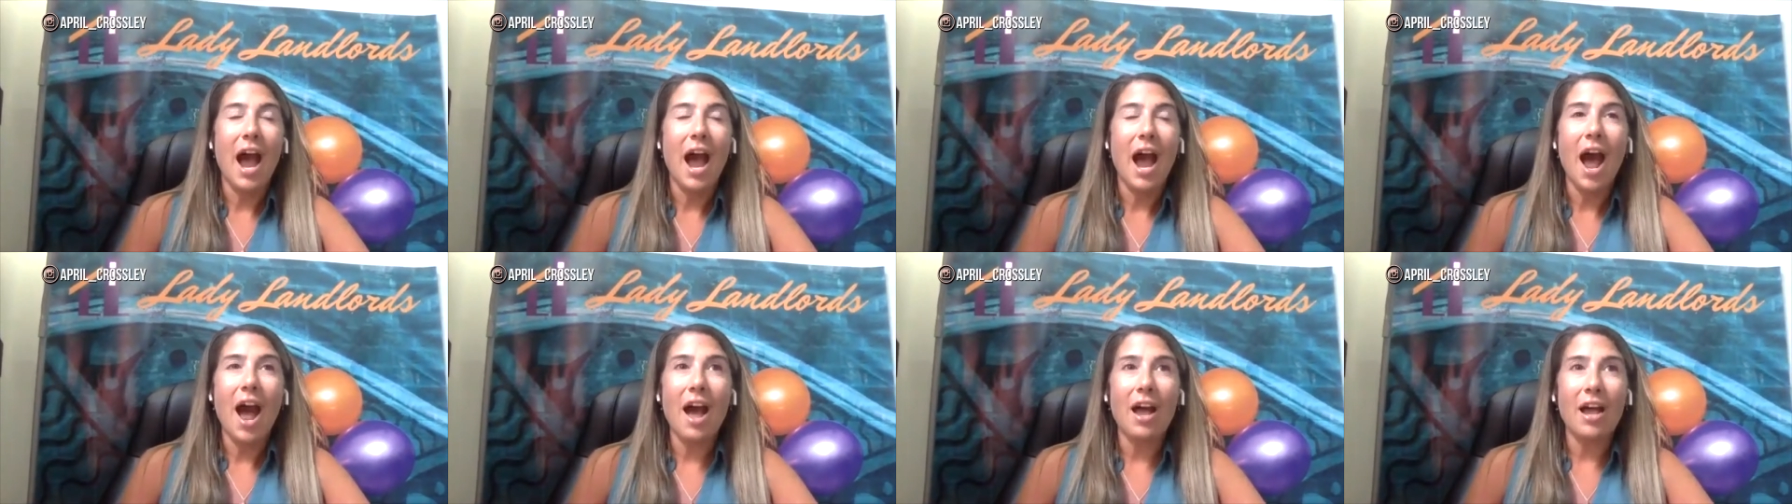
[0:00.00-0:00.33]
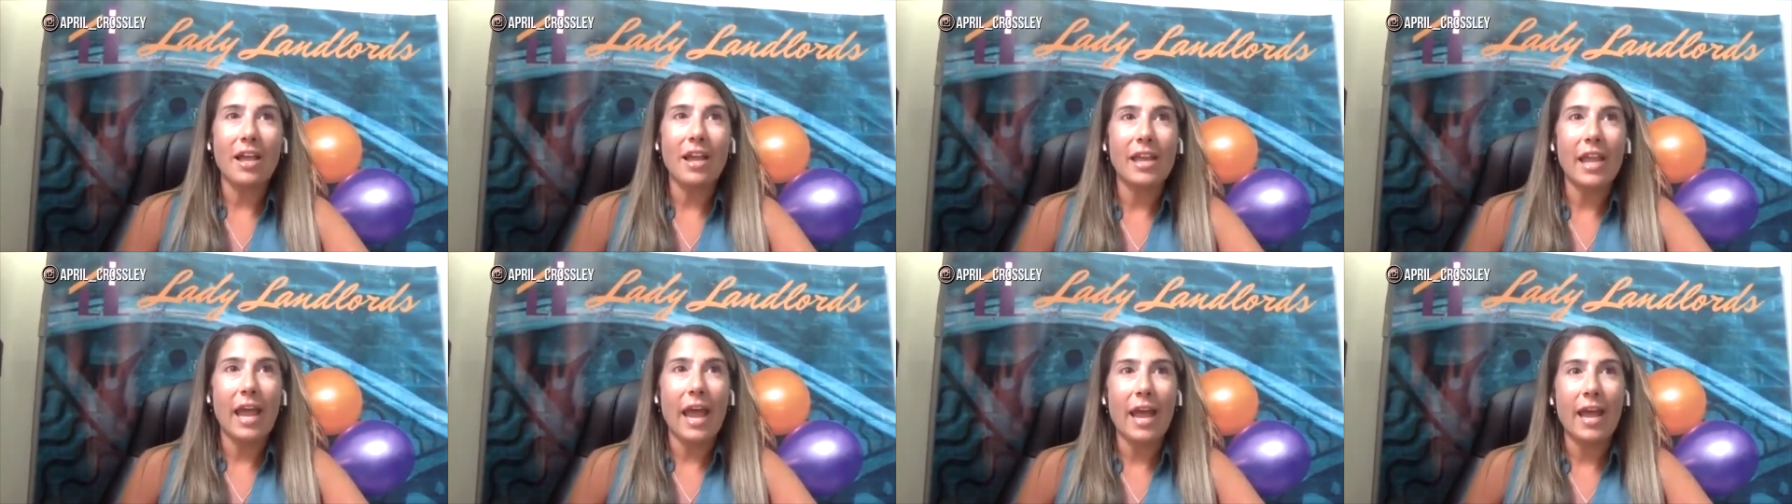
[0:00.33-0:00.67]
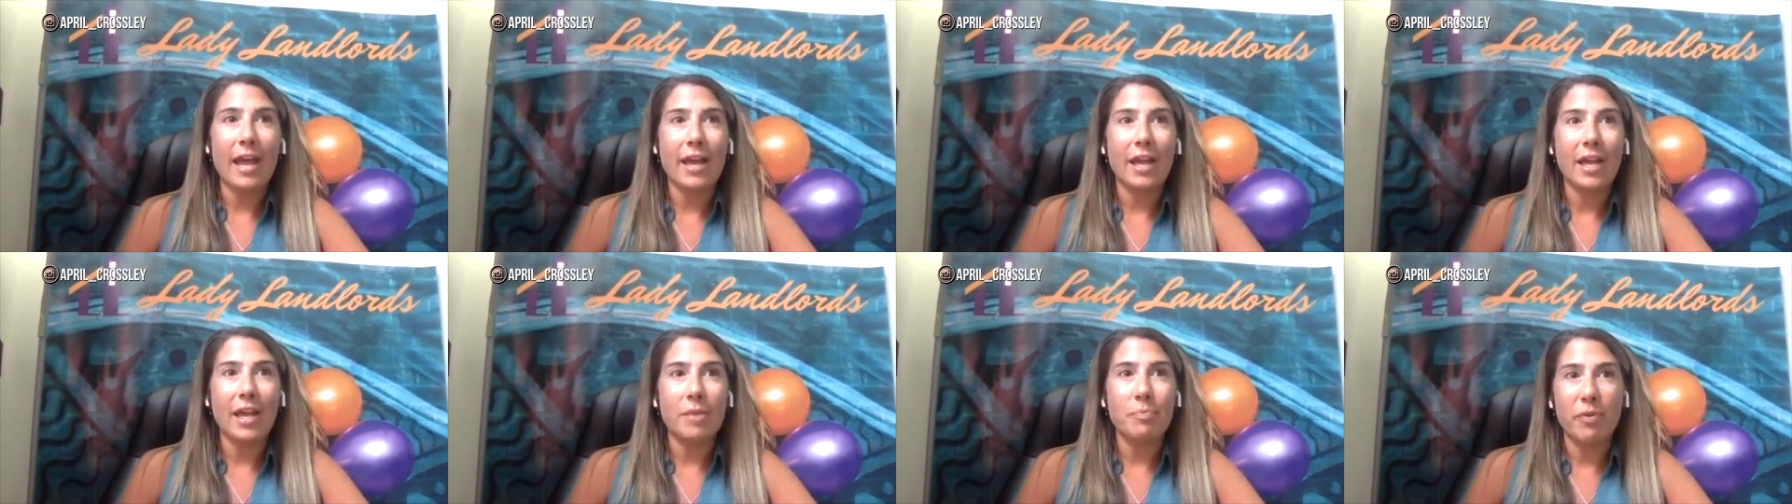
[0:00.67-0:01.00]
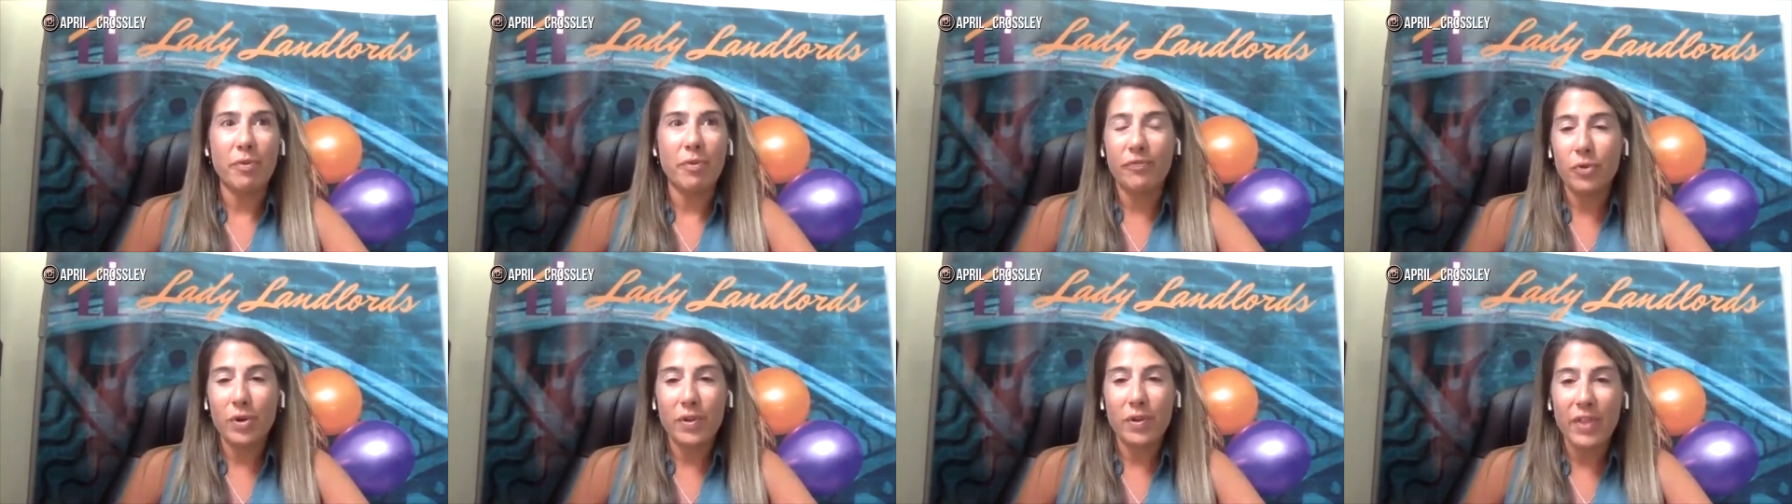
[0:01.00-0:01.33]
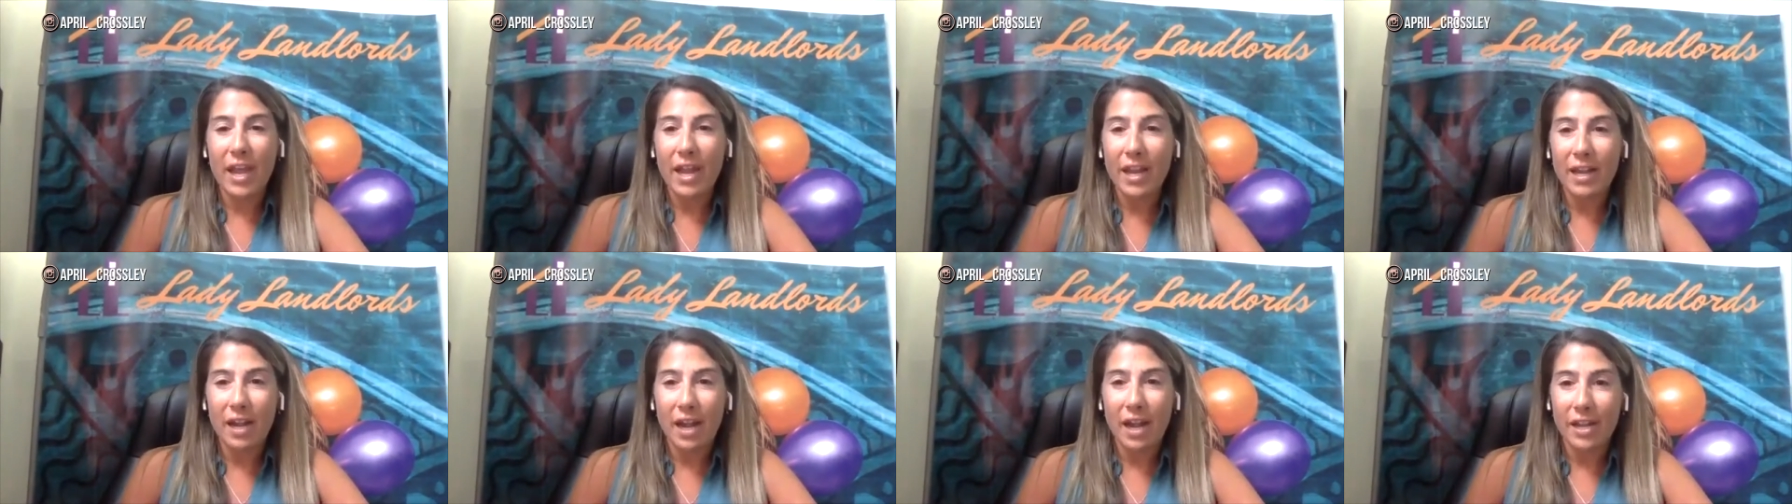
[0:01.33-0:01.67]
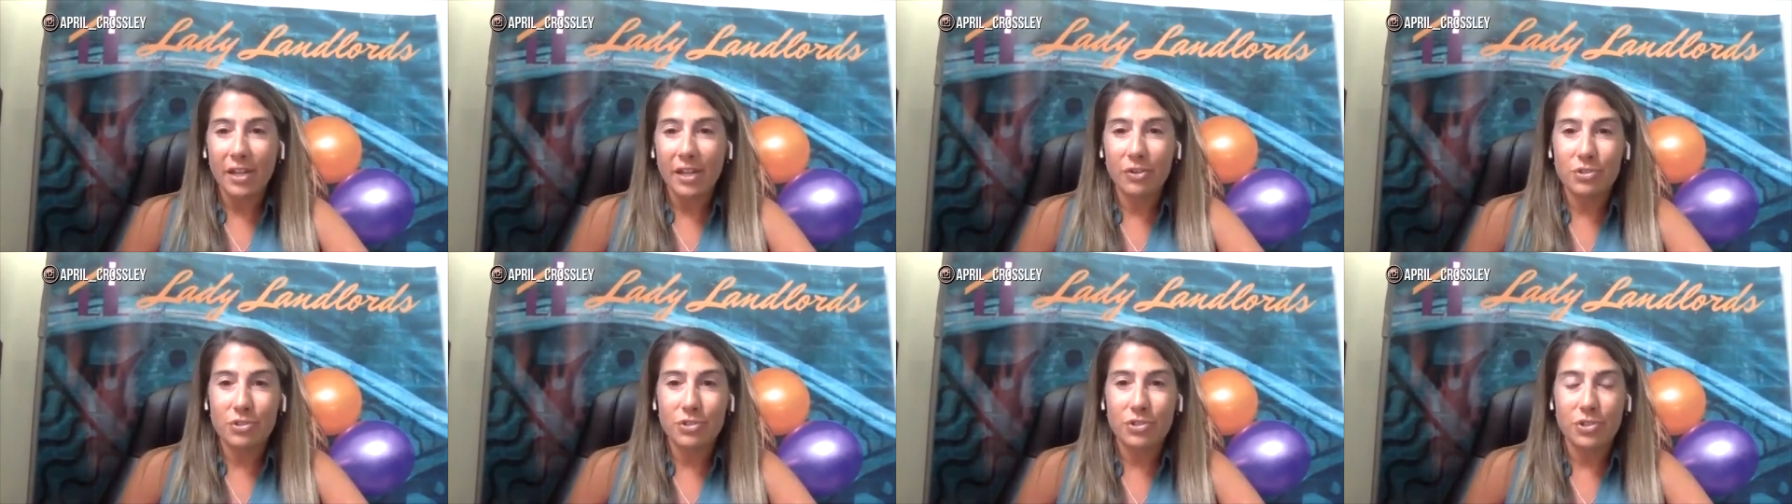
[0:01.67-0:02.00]
I had, before that, I
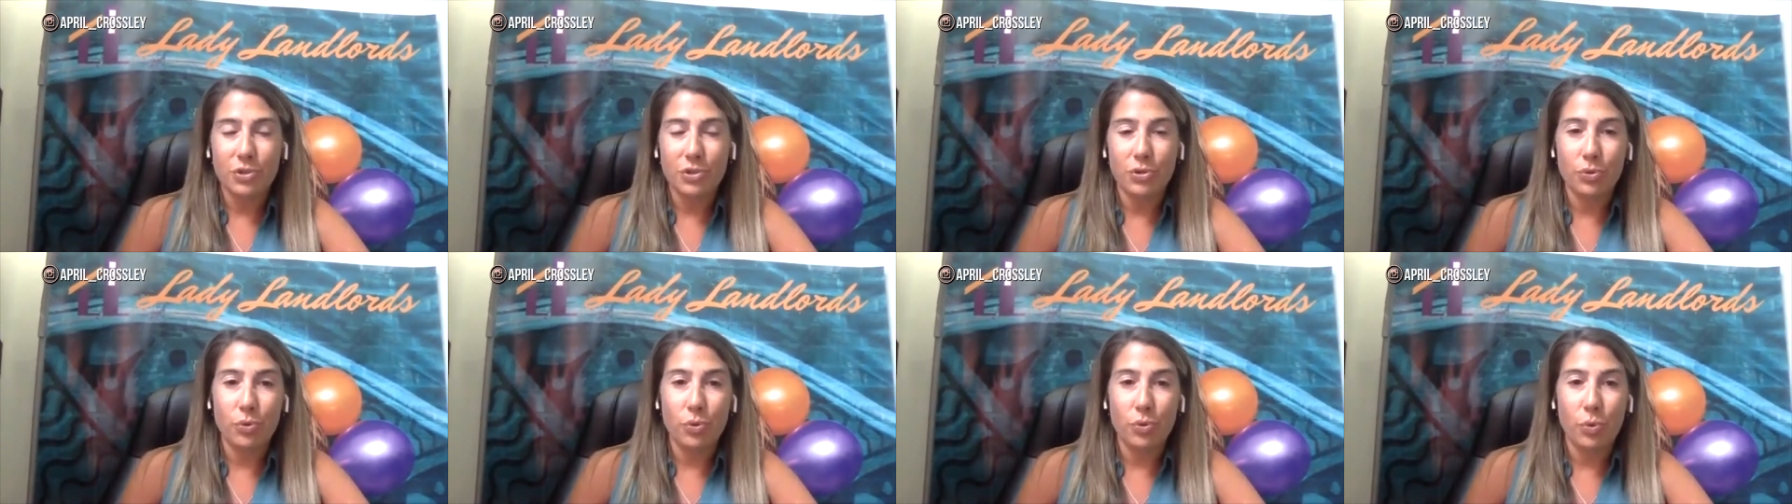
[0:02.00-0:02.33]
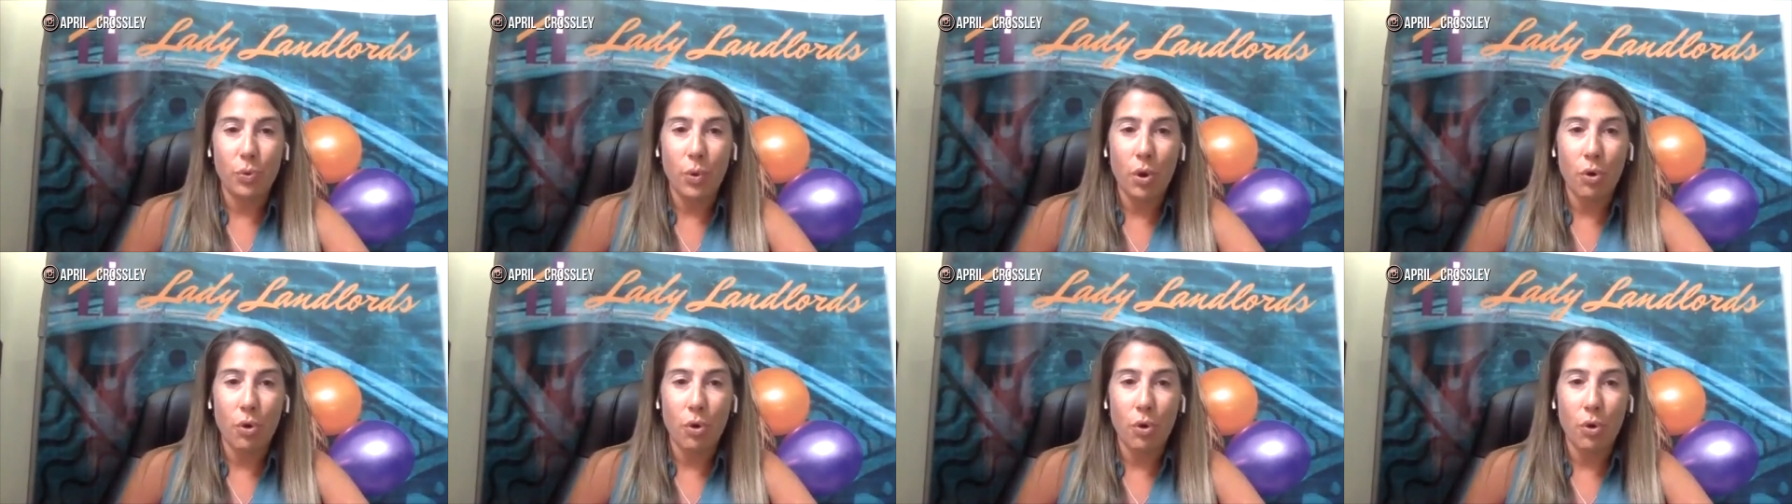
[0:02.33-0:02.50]
used to